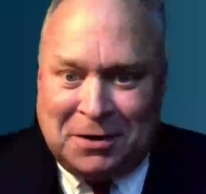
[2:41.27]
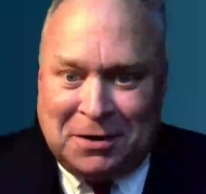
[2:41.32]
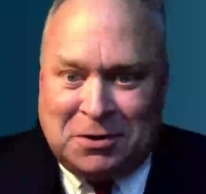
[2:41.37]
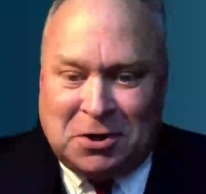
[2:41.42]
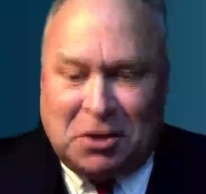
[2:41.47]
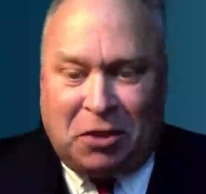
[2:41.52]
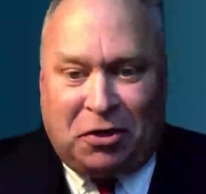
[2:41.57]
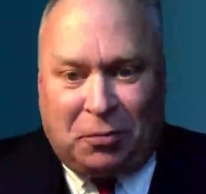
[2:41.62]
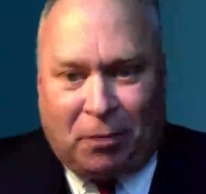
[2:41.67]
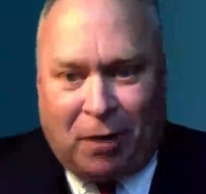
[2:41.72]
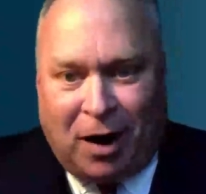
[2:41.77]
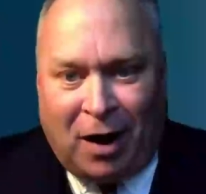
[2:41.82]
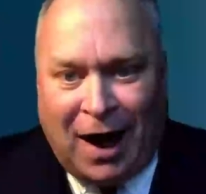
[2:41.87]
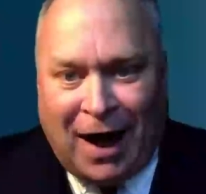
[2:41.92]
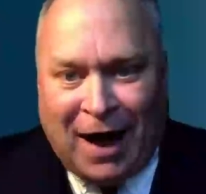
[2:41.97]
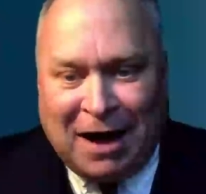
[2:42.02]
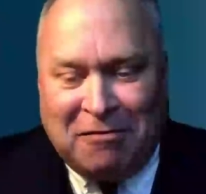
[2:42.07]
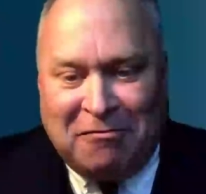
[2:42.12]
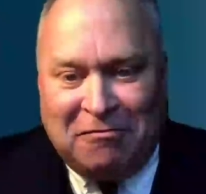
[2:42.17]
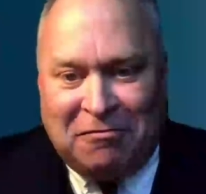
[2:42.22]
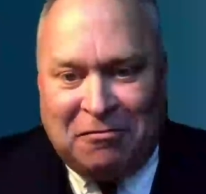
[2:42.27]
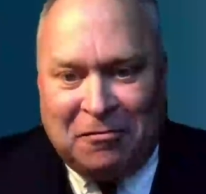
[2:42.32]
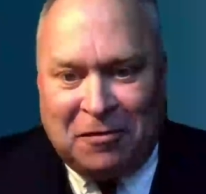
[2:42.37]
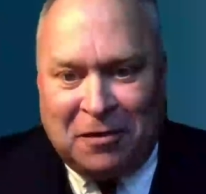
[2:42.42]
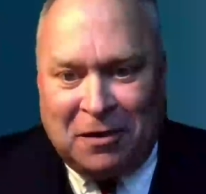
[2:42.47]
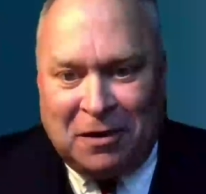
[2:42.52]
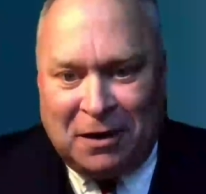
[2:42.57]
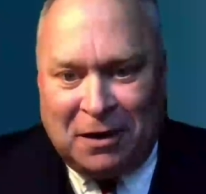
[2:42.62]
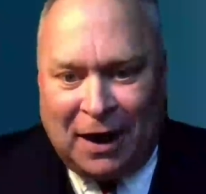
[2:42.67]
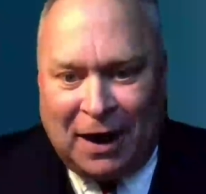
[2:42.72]
to thrive
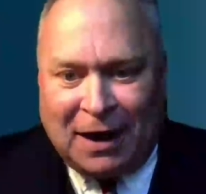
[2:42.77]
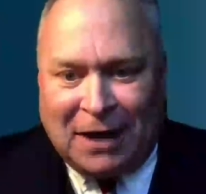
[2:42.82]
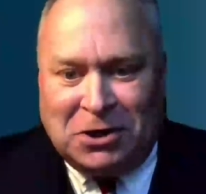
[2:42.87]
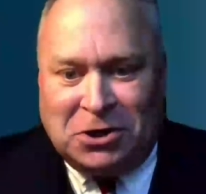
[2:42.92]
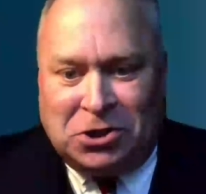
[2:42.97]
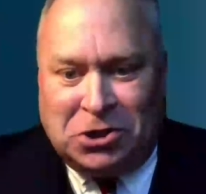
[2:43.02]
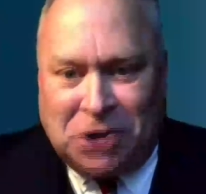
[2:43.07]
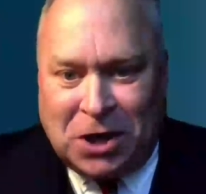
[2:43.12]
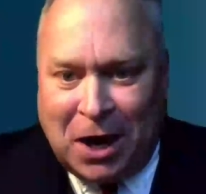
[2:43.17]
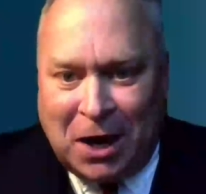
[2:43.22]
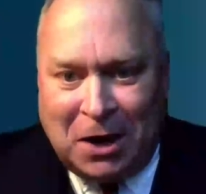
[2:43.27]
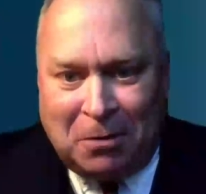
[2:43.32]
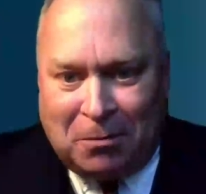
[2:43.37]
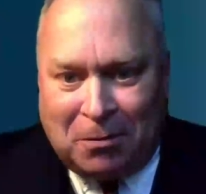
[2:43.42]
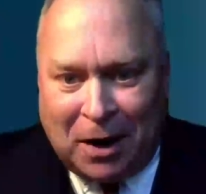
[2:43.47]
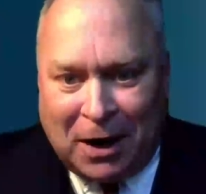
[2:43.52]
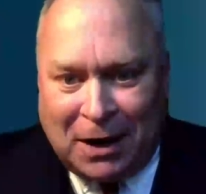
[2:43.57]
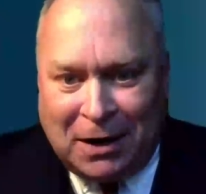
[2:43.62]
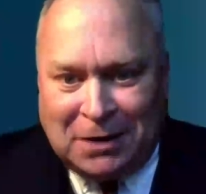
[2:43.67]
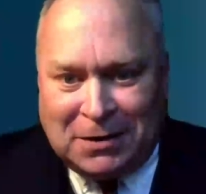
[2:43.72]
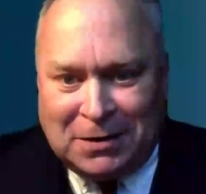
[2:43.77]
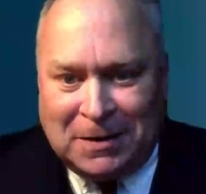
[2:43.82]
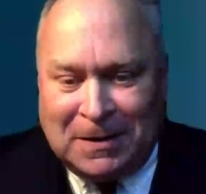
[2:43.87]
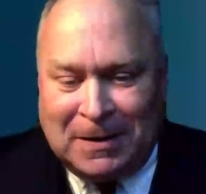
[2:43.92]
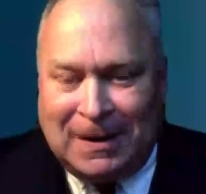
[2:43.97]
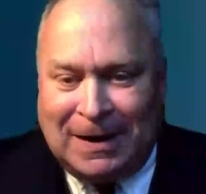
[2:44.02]
and generate